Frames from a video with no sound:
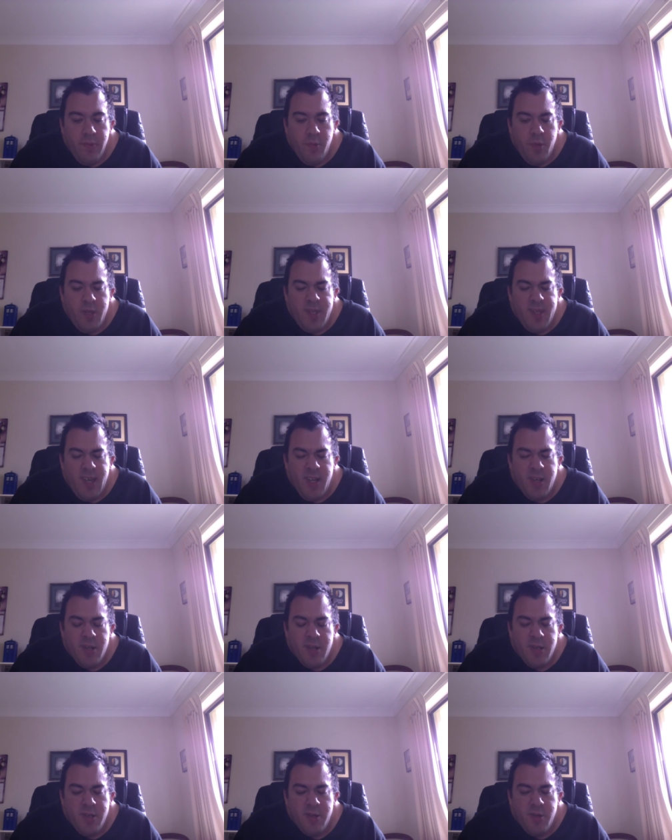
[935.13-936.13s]
What's that
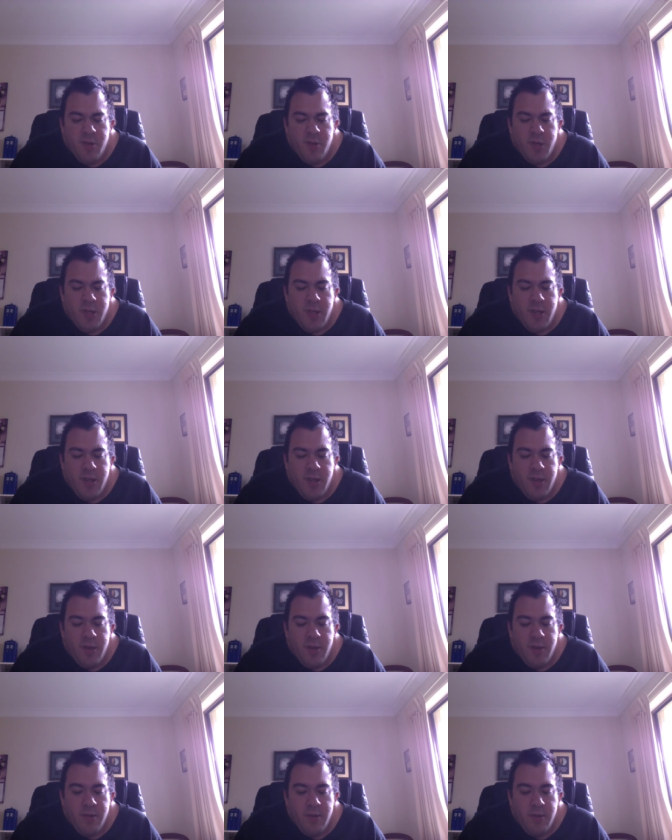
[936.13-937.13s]
got to do with
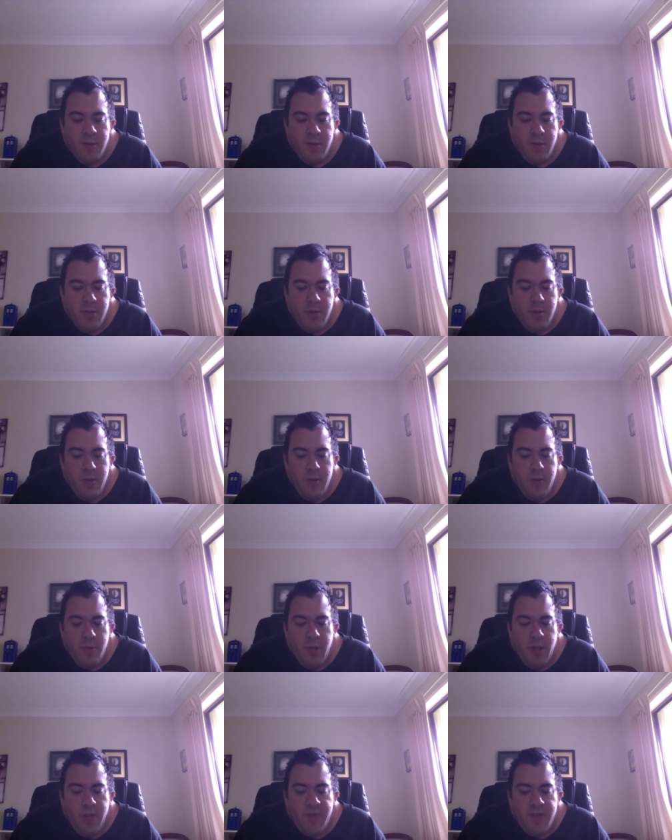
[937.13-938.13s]
anything?
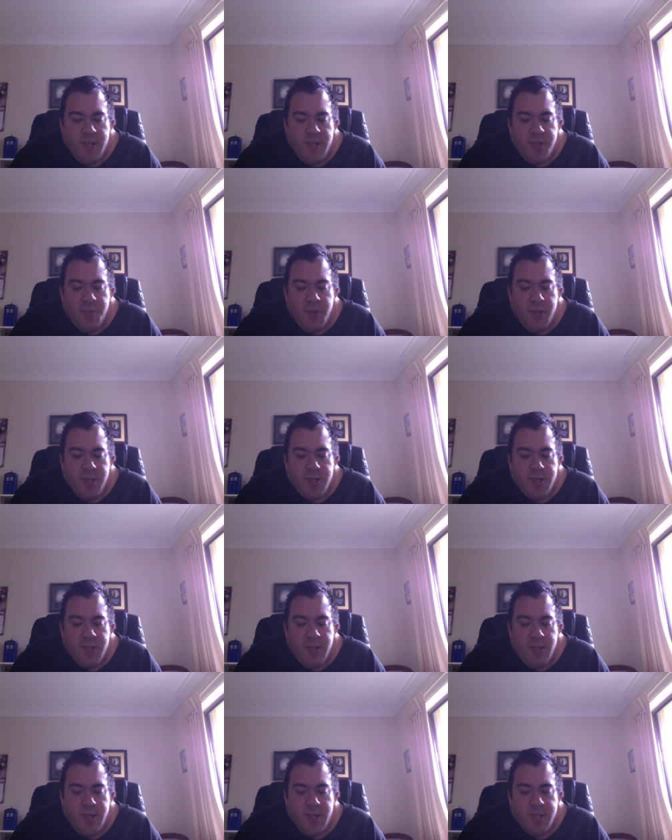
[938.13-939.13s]
Well, if such a person
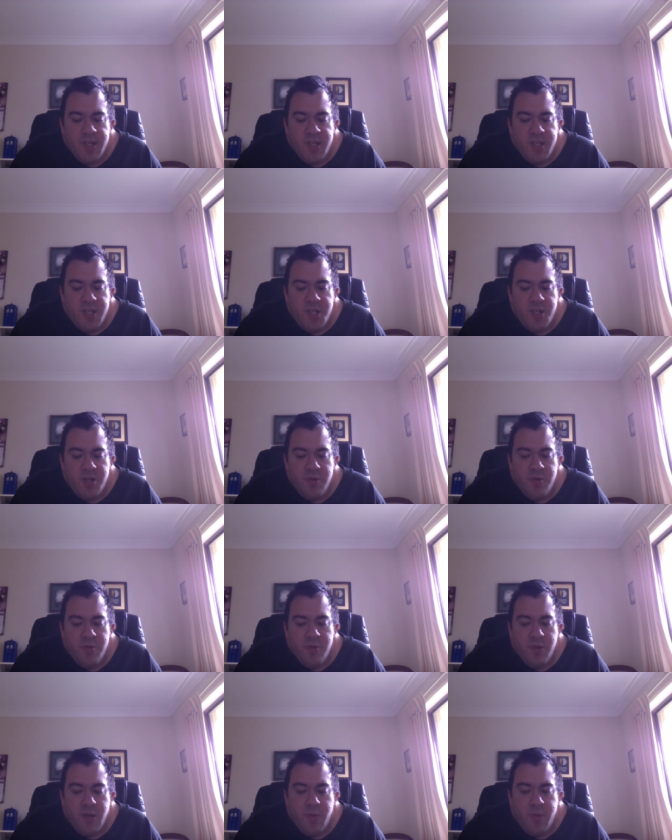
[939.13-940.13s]
did exist, you,
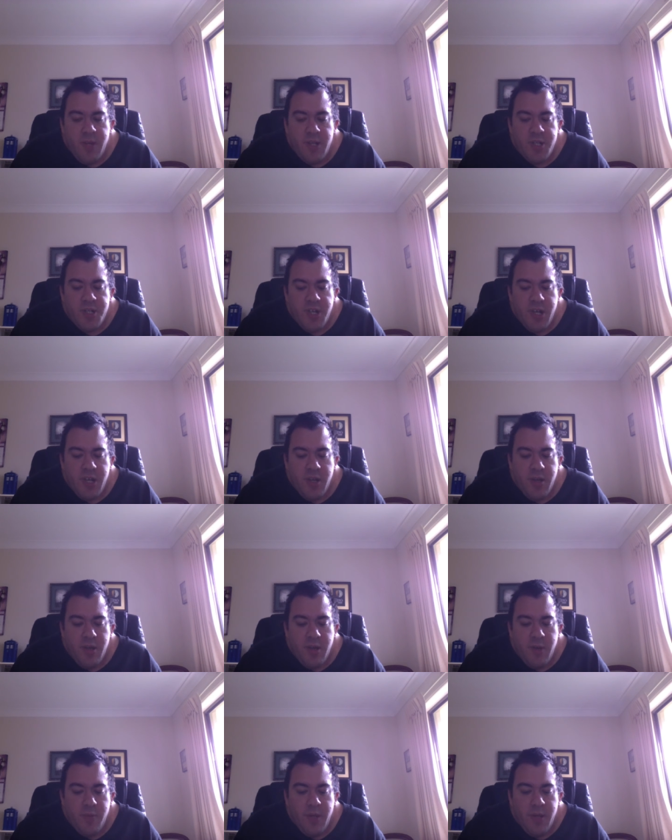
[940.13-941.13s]
I mean she,
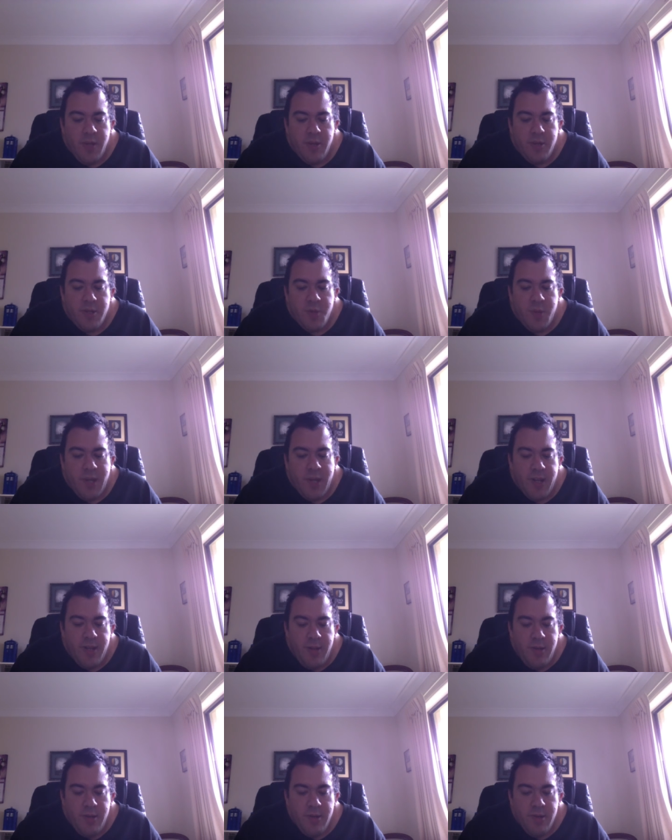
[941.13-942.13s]
I mean your
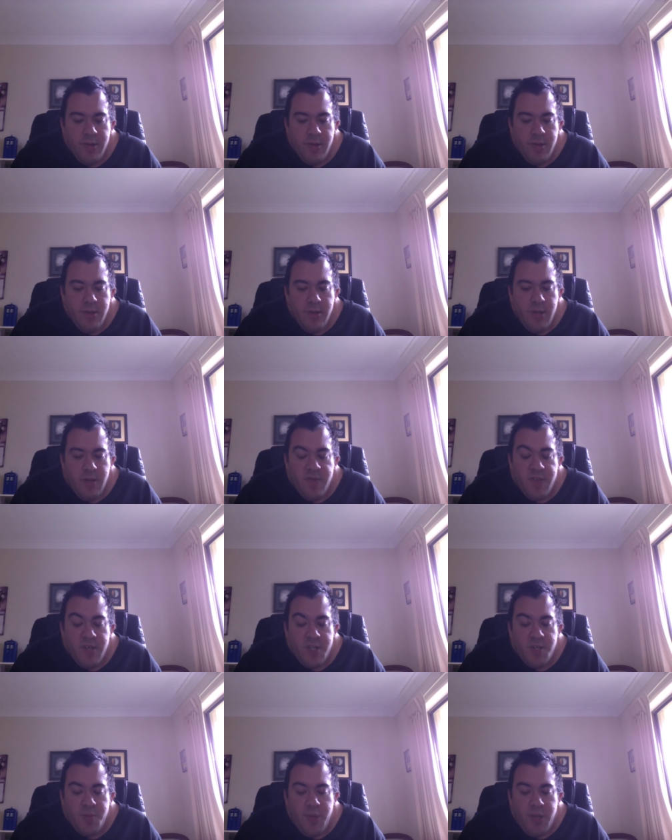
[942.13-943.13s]
twin, if
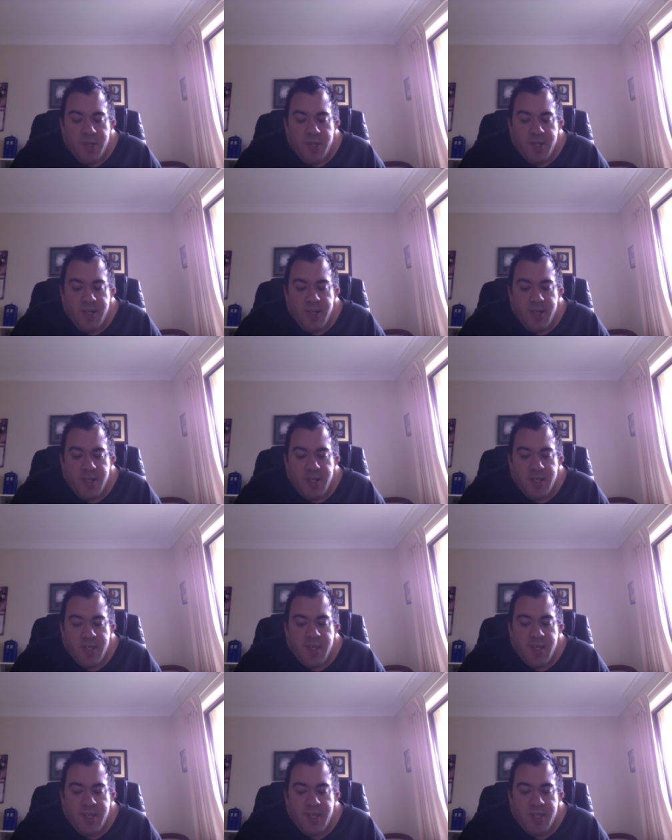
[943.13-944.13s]
such a person did
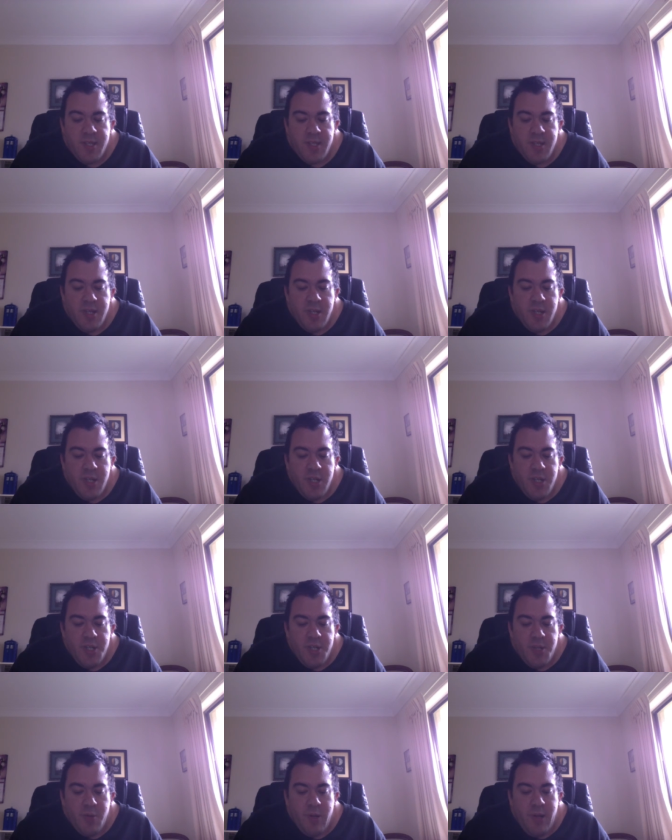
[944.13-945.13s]
exist,
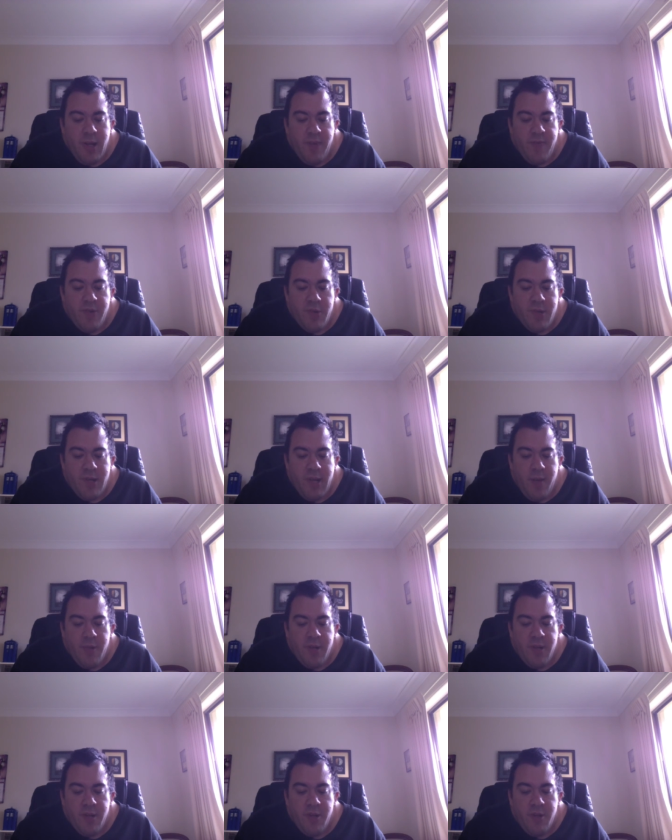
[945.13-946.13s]
she would have to
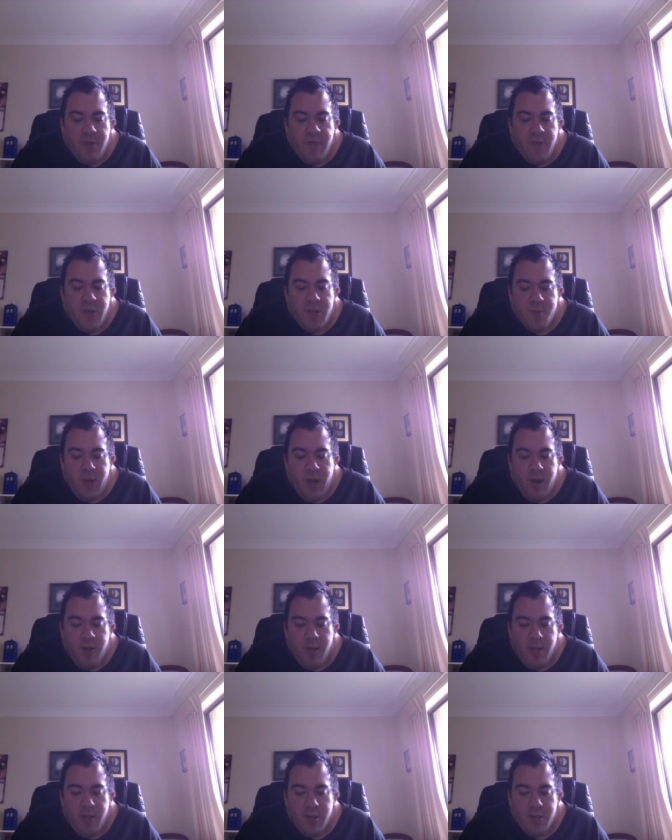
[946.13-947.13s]
inhabit a universe
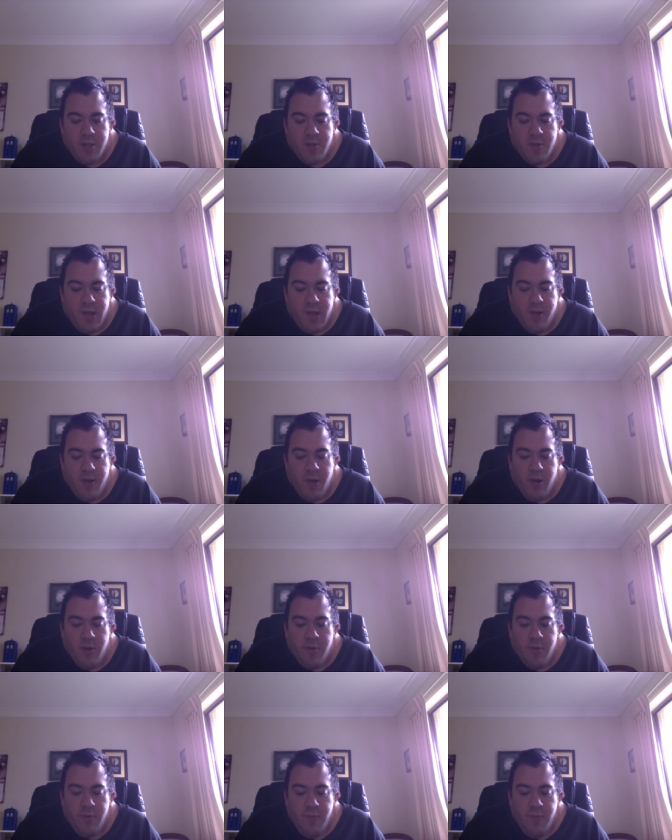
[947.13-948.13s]
parallel to our own.